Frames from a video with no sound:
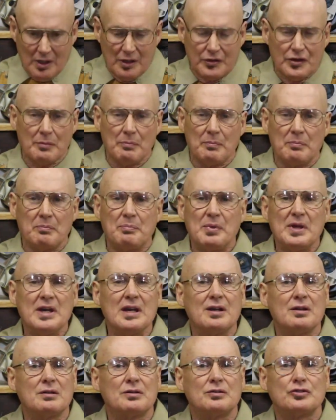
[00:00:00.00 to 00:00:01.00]
The
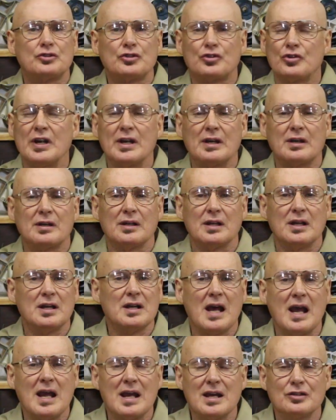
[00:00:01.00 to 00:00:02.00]
big trick in
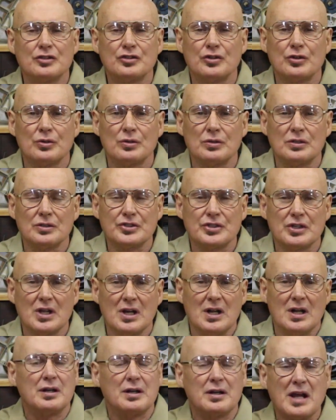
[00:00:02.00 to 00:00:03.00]
hand tools,
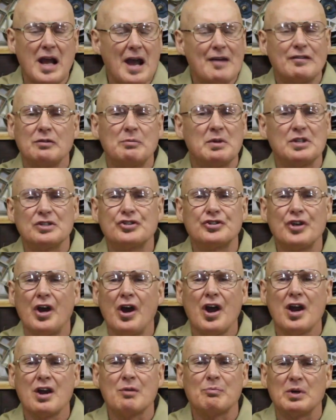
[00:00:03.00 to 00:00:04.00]
they have to be
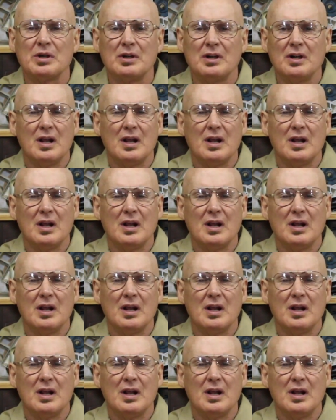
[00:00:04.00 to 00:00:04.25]
sharp.